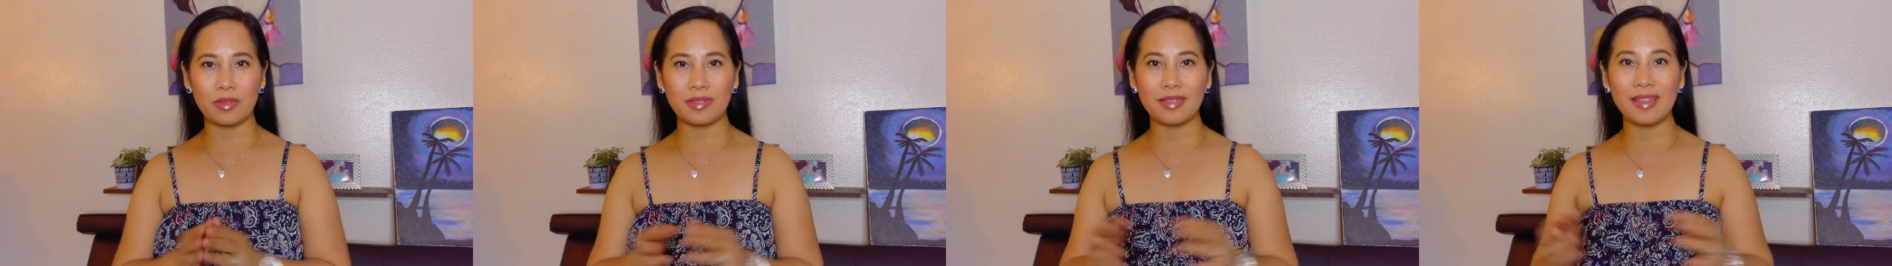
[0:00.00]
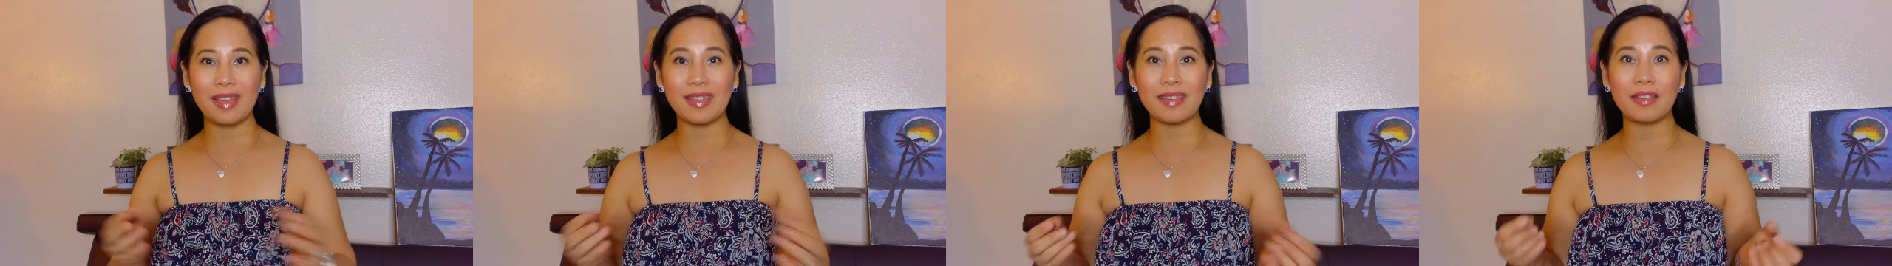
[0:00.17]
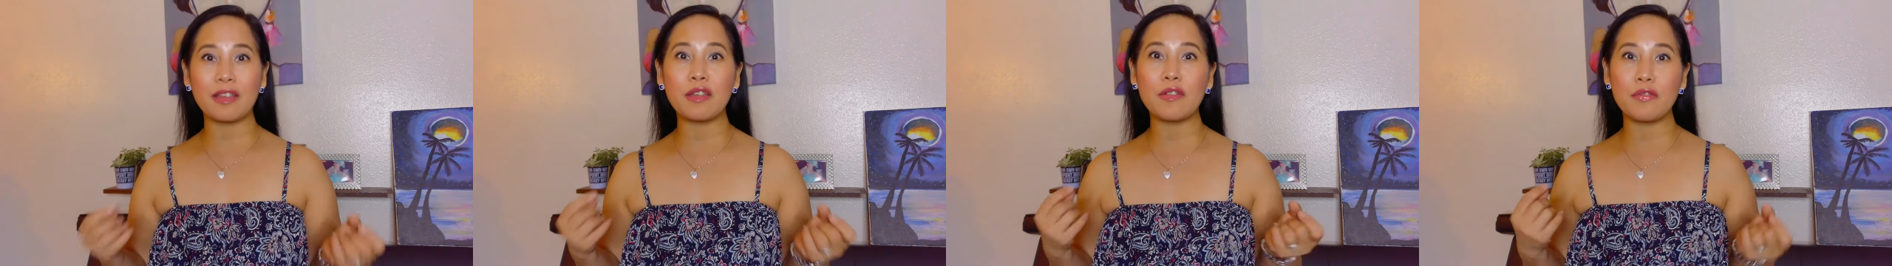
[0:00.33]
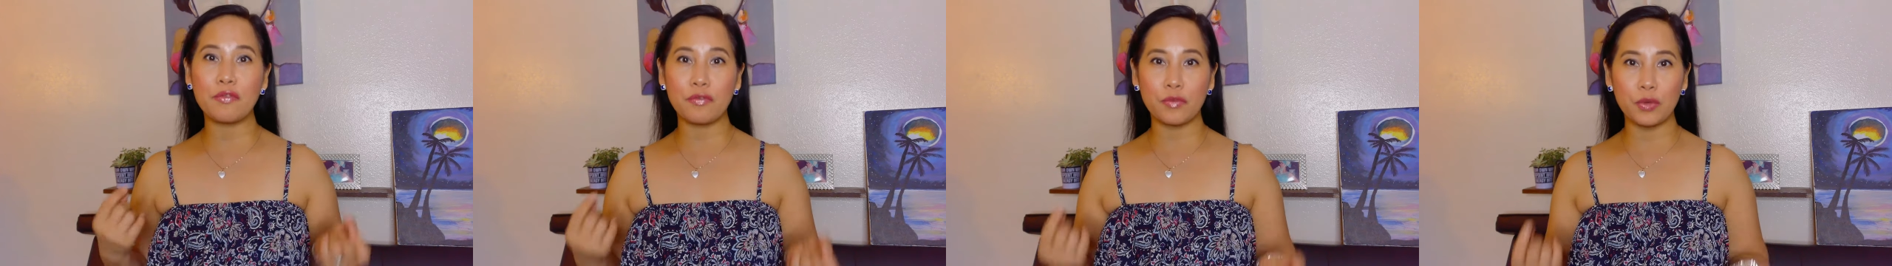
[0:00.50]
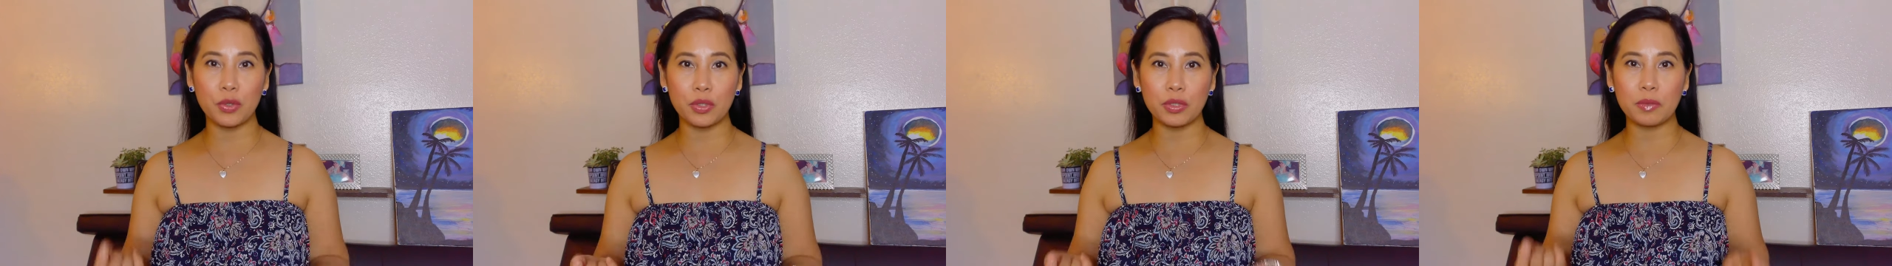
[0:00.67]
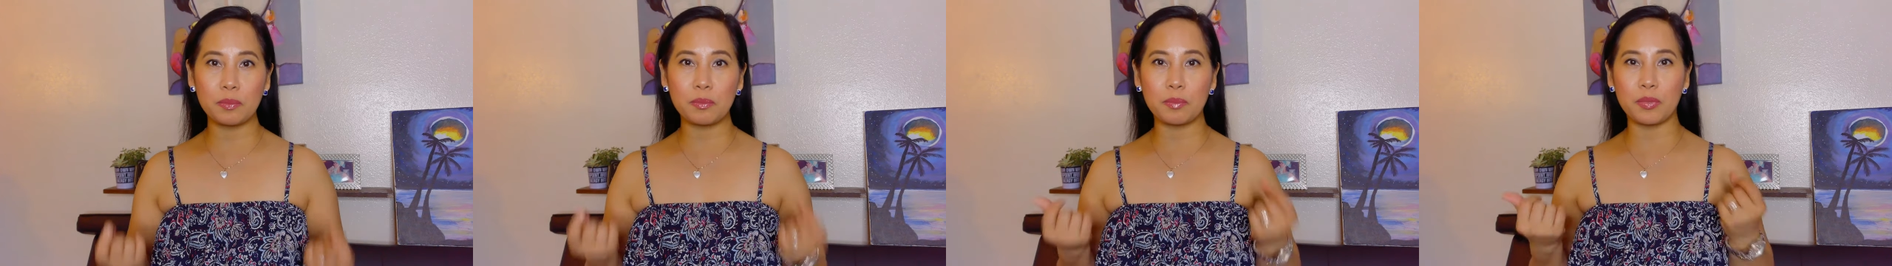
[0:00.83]
like a
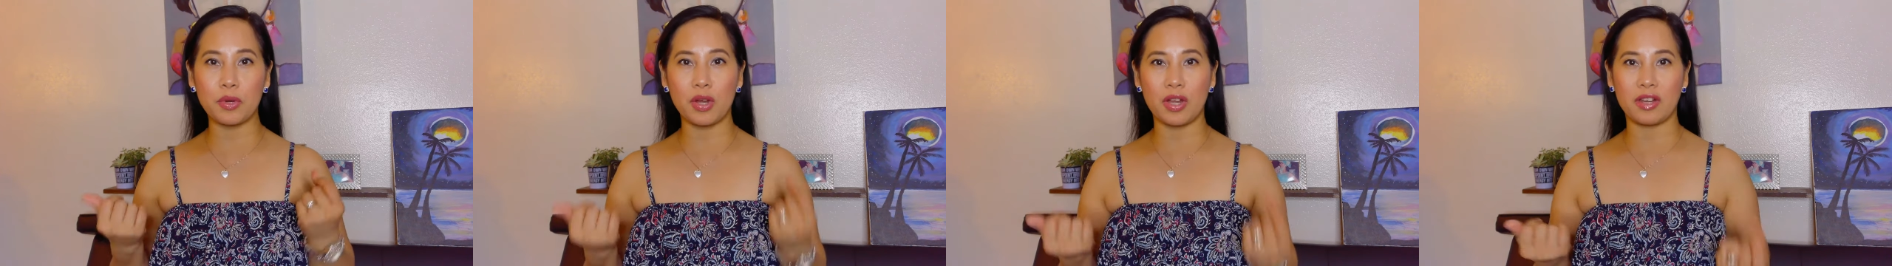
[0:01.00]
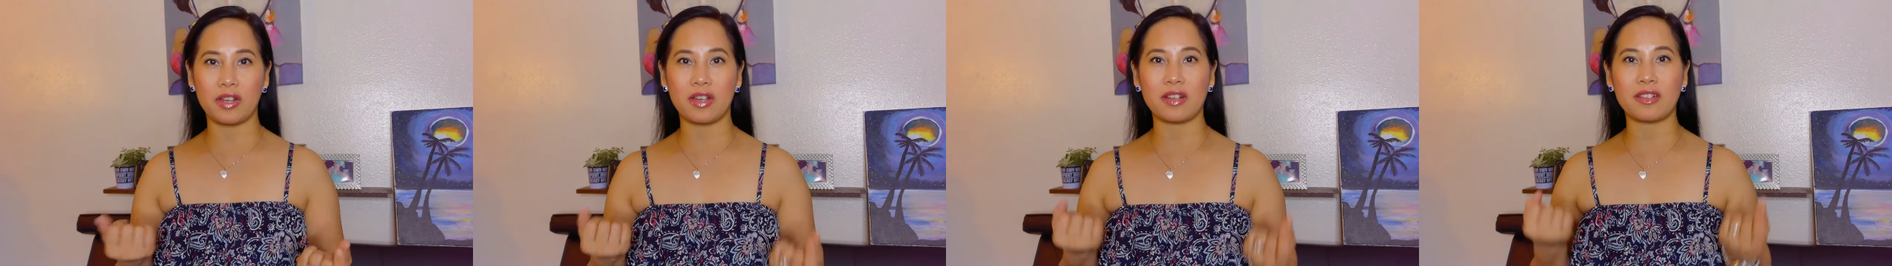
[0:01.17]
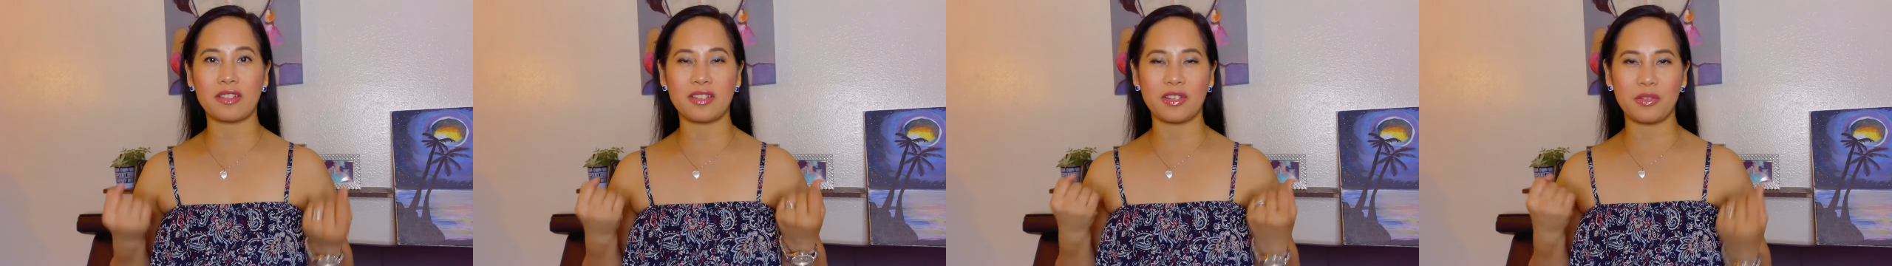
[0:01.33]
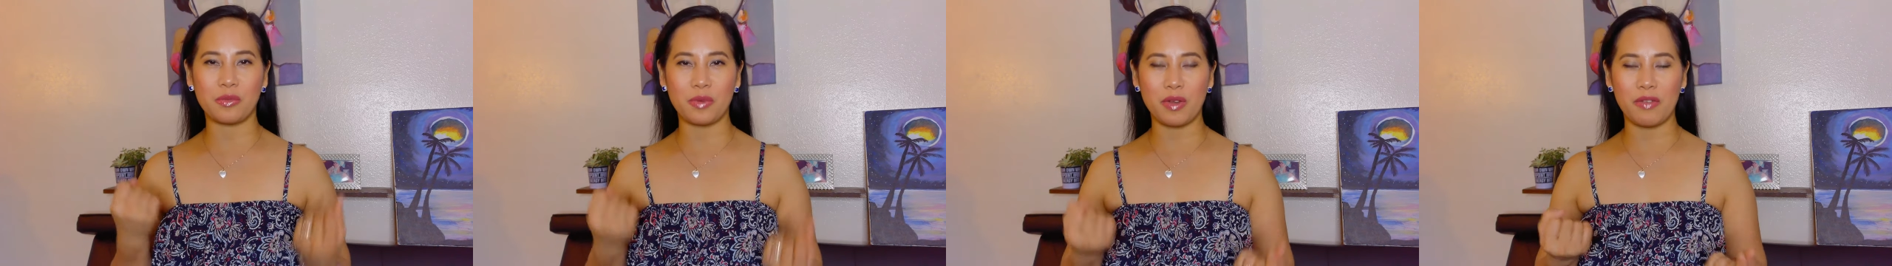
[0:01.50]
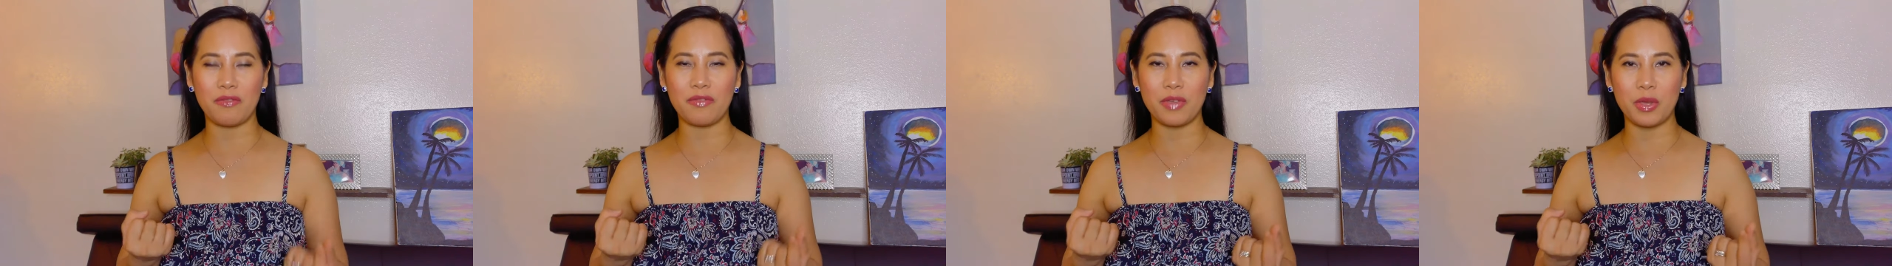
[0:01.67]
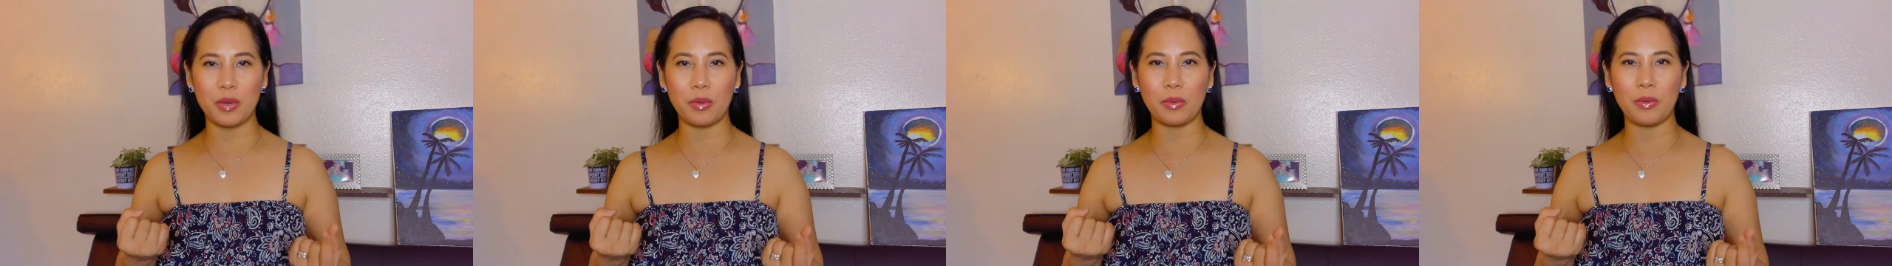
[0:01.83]
food product
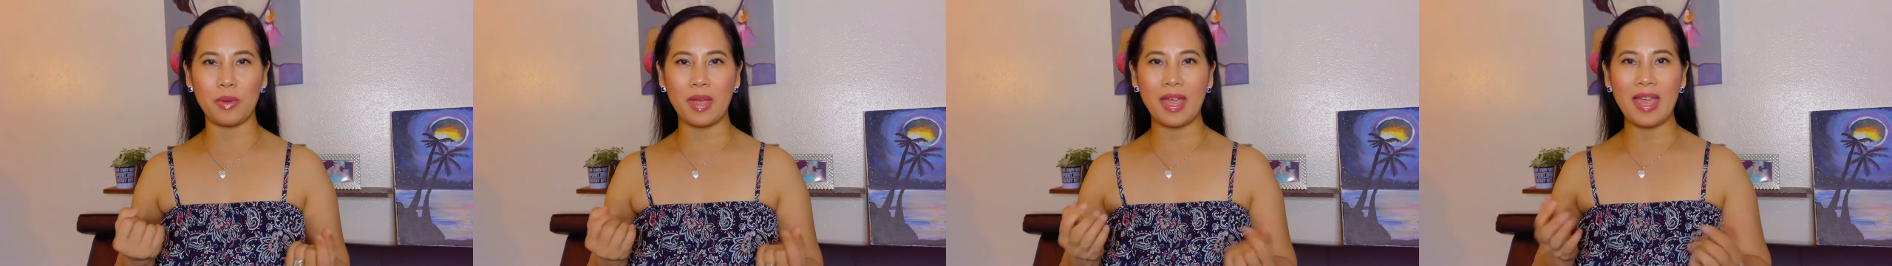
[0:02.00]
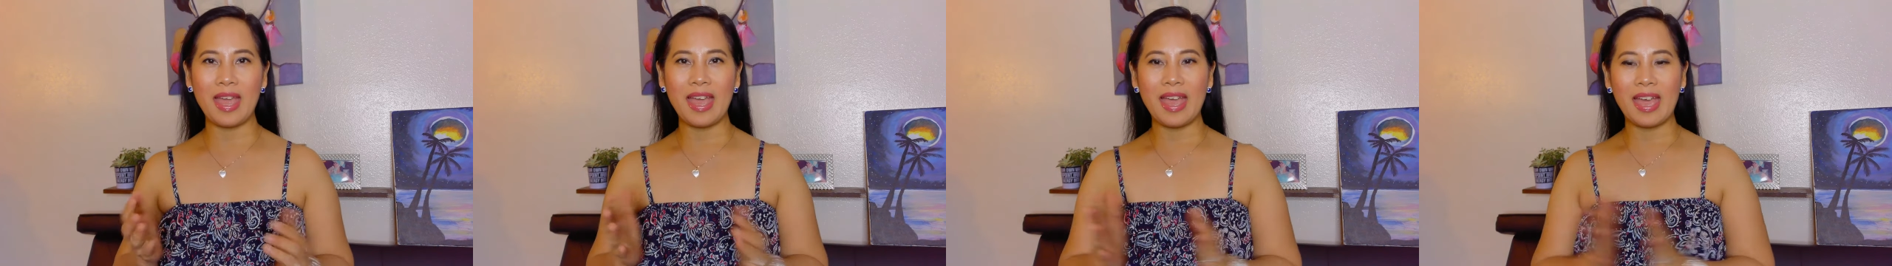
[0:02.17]
review.